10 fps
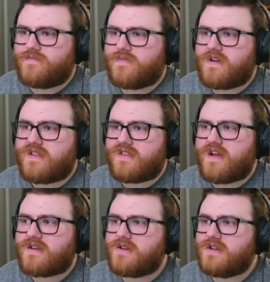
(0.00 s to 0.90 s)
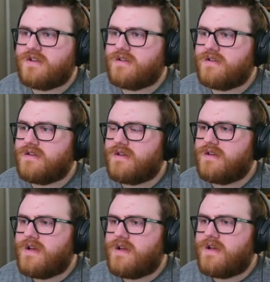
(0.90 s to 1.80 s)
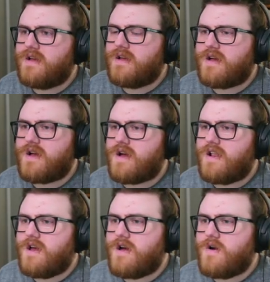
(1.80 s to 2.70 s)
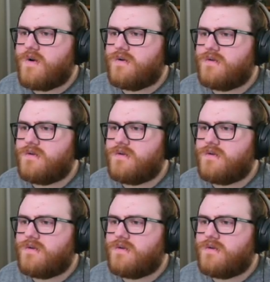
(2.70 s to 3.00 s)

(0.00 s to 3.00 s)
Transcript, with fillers: That's not good. Uh, hello?